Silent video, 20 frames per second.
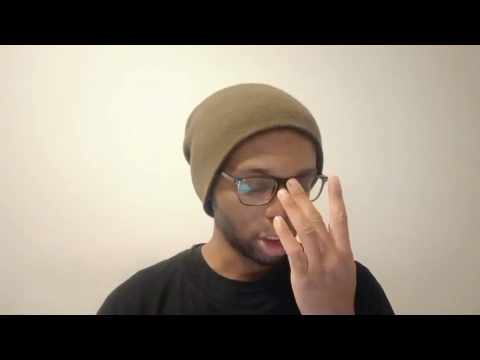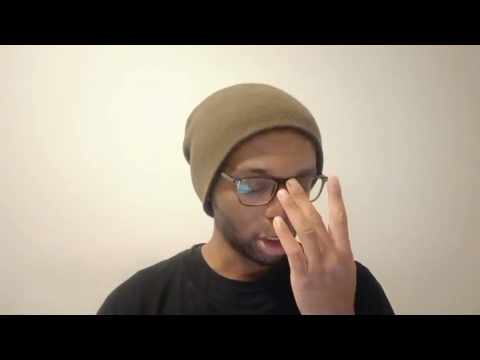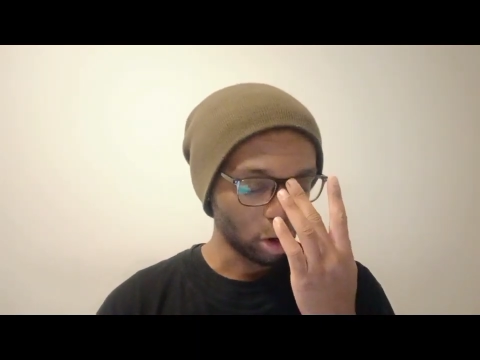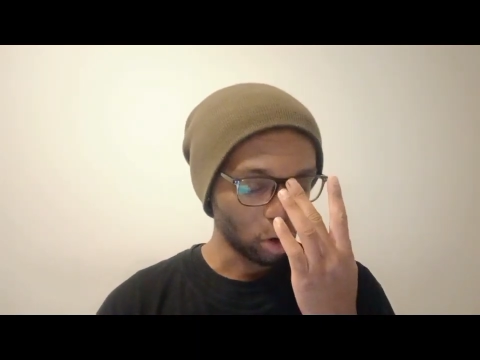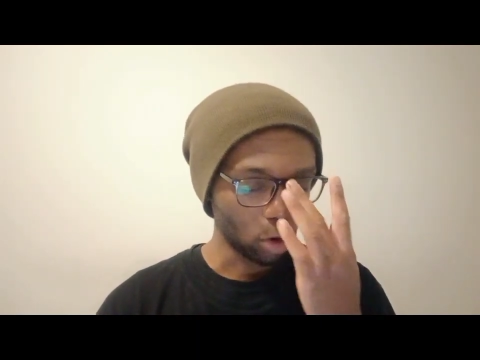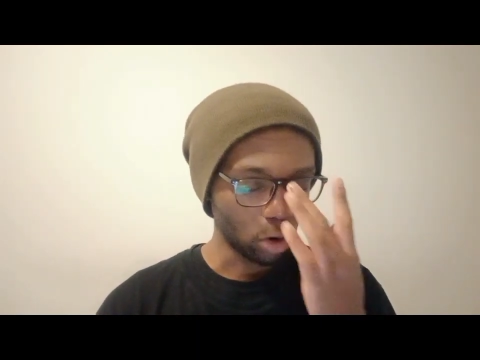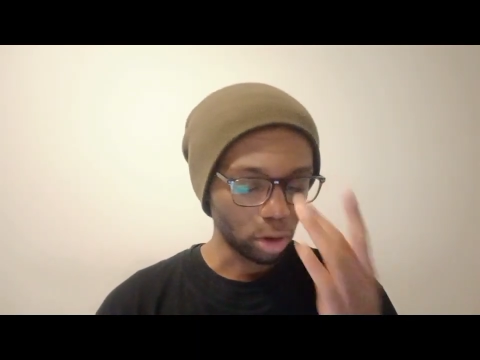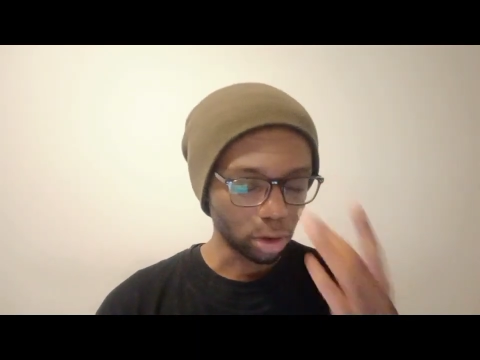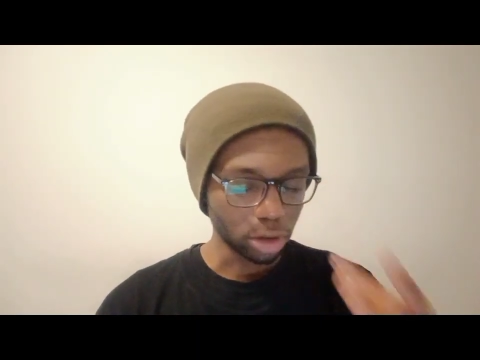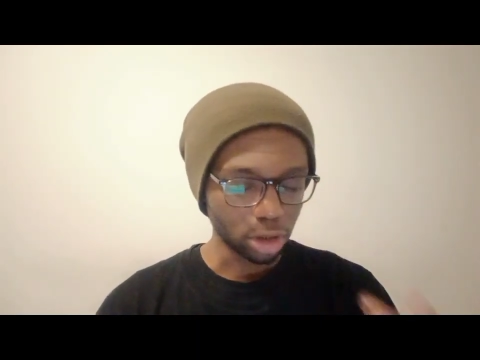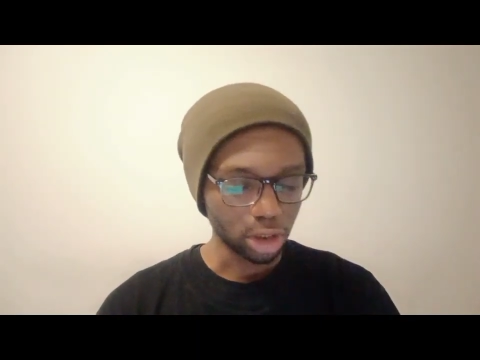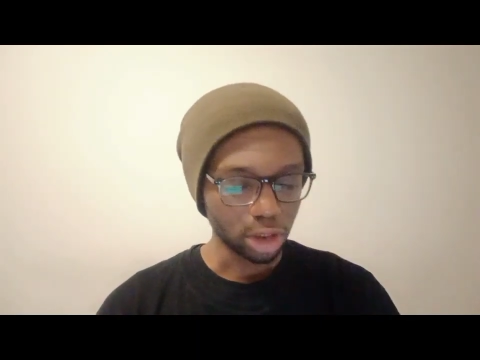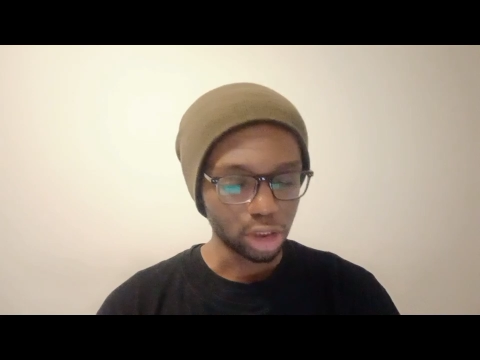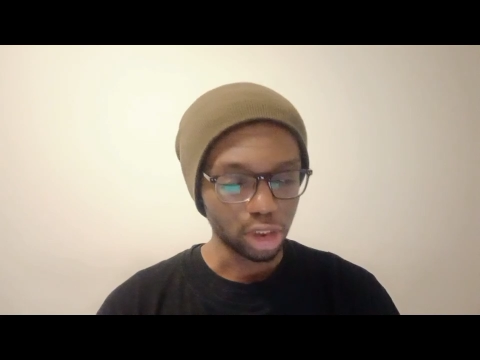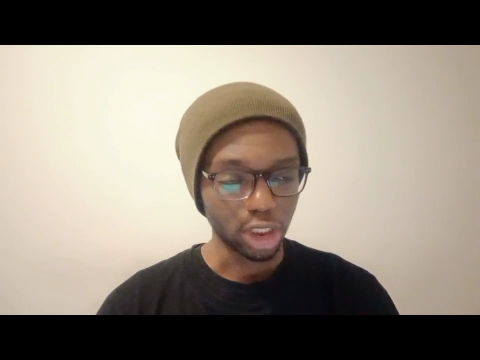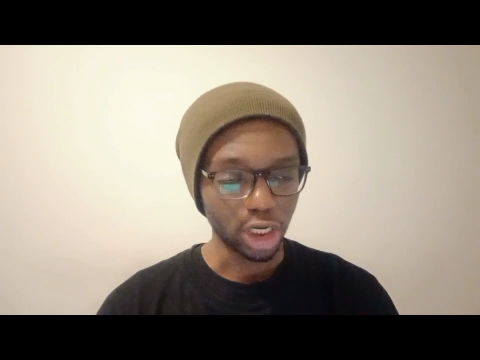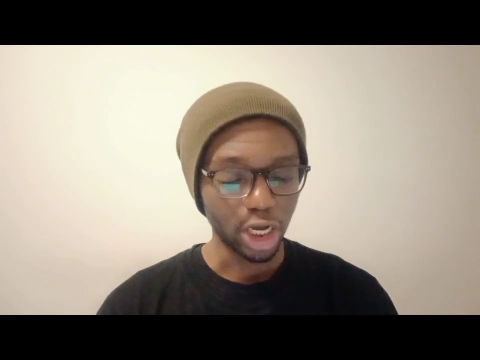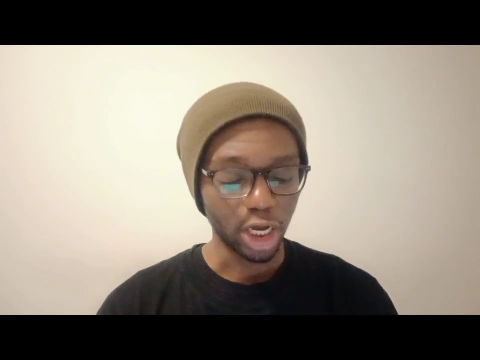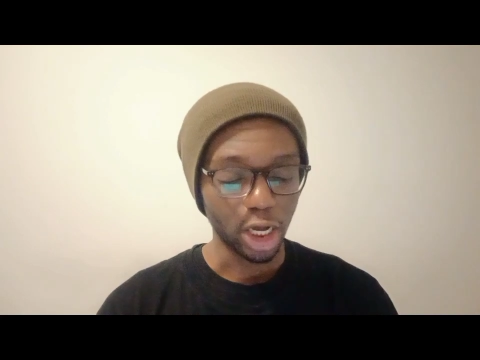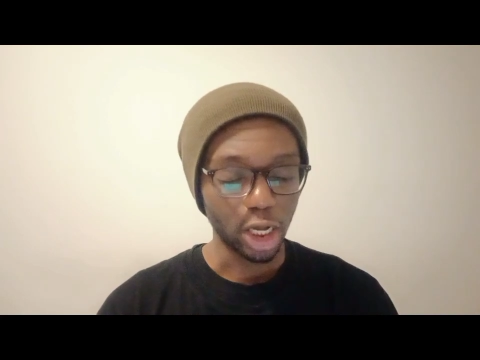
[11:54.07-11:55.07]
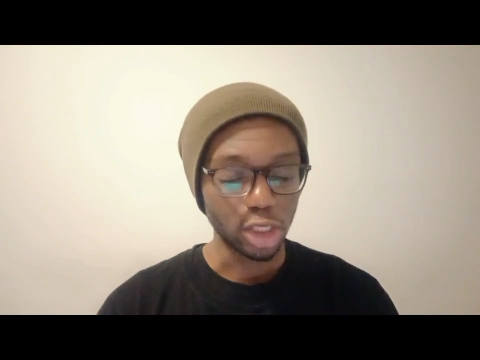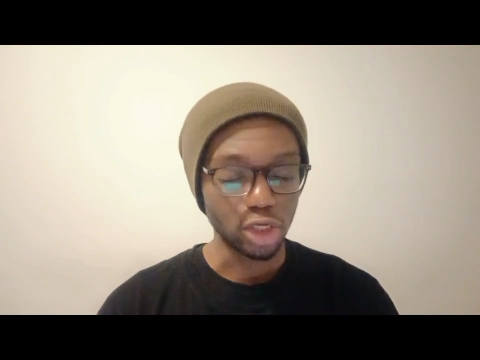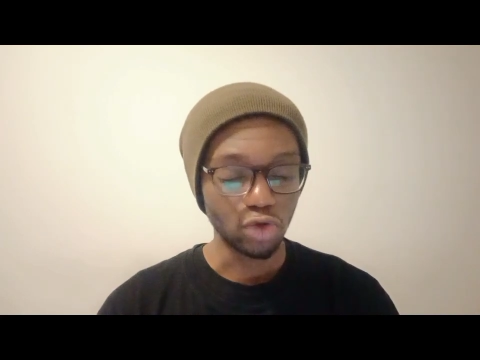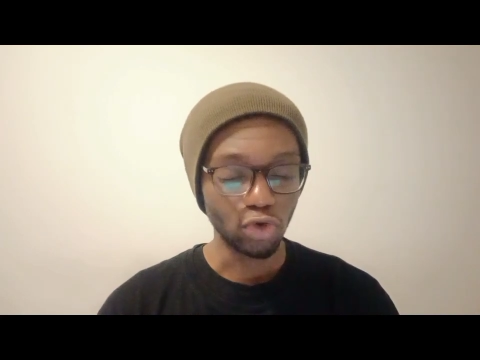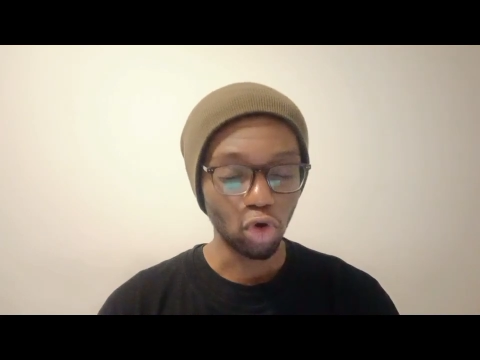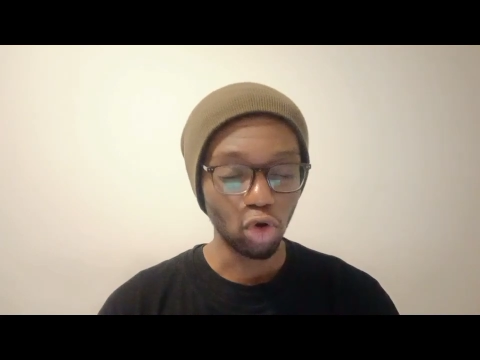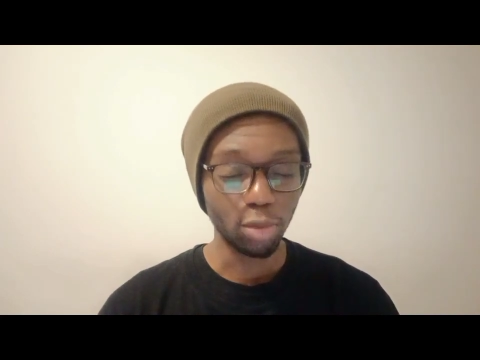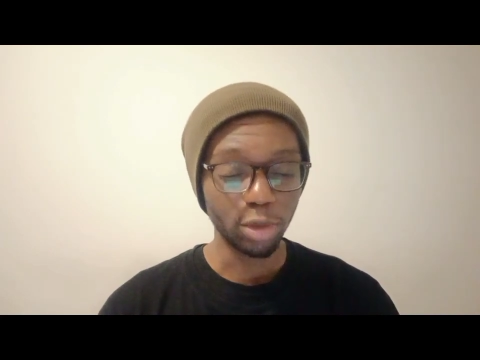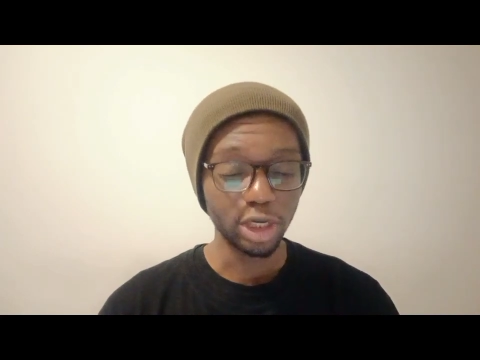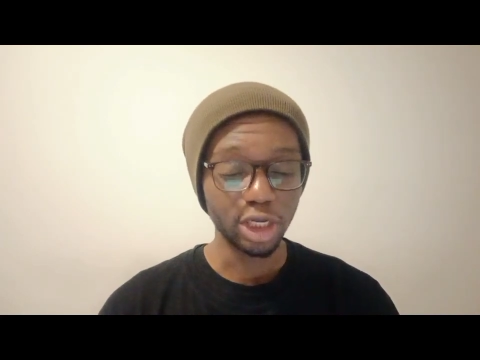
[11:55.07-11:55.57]
on their
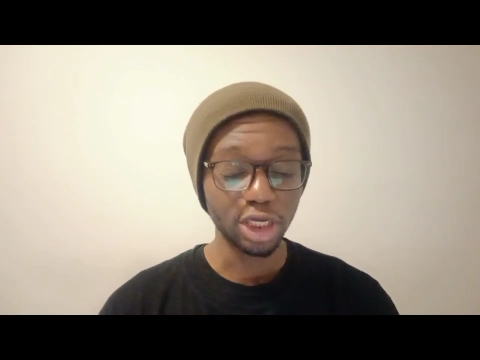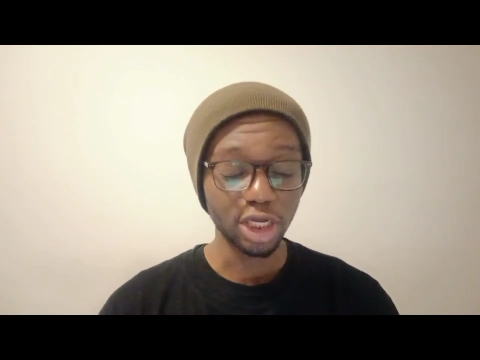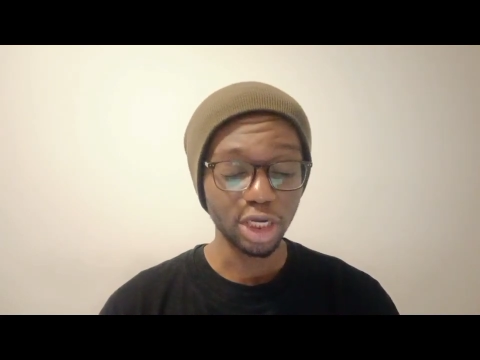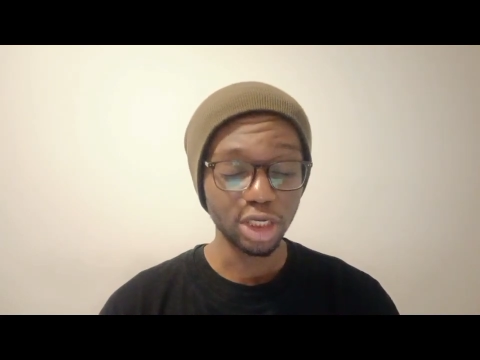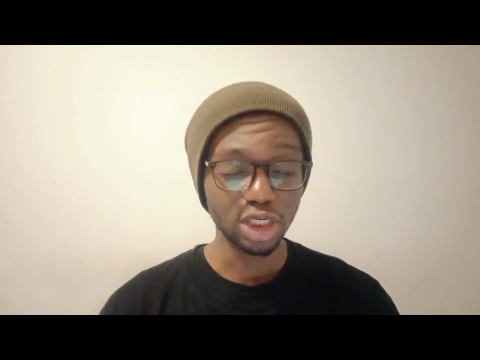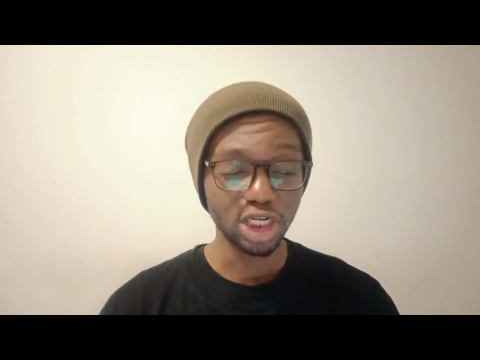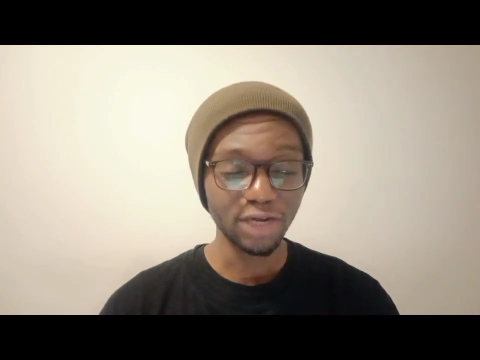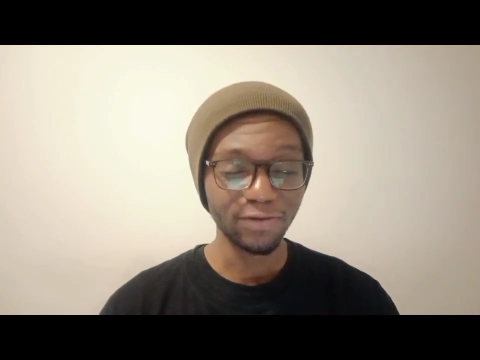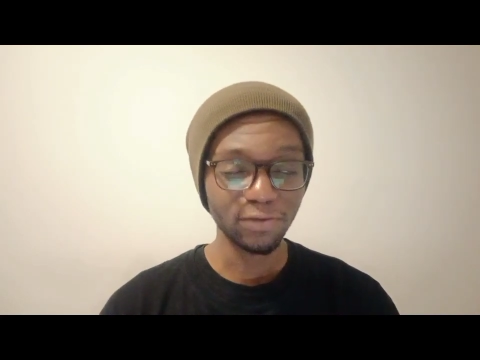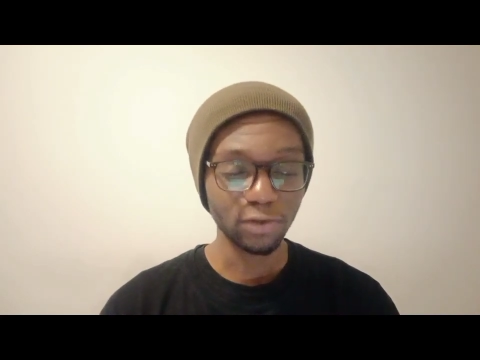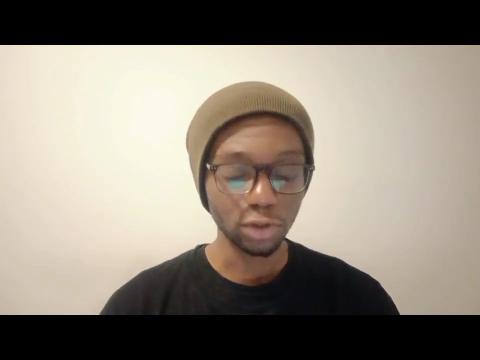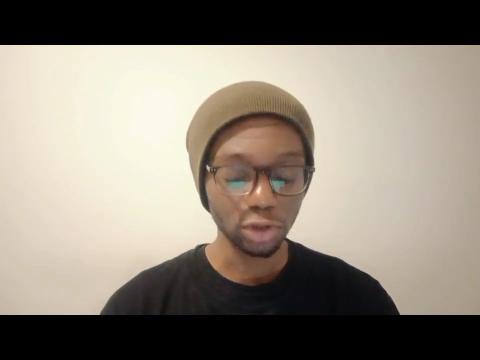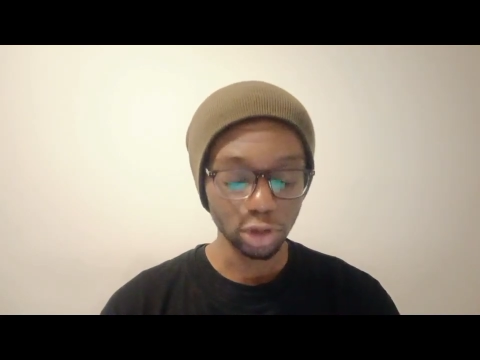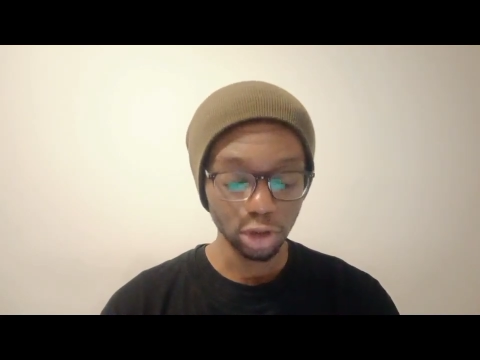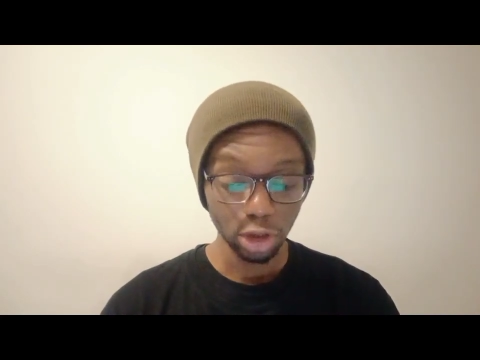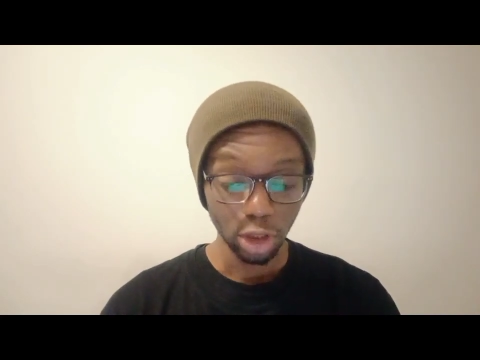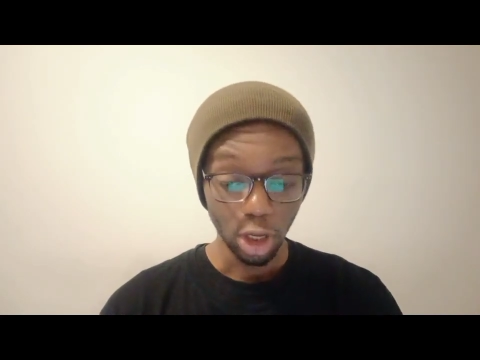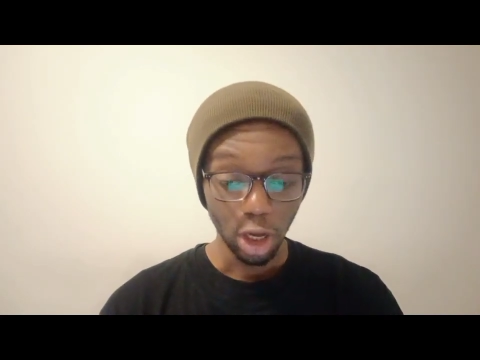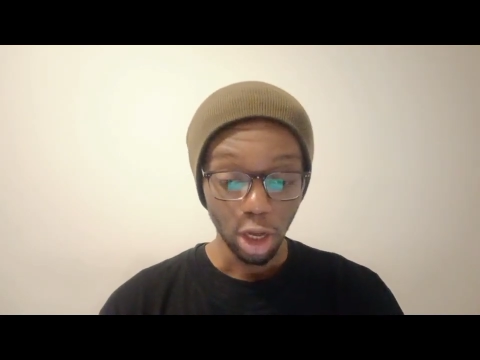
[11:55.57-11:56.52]
Europa League endeavours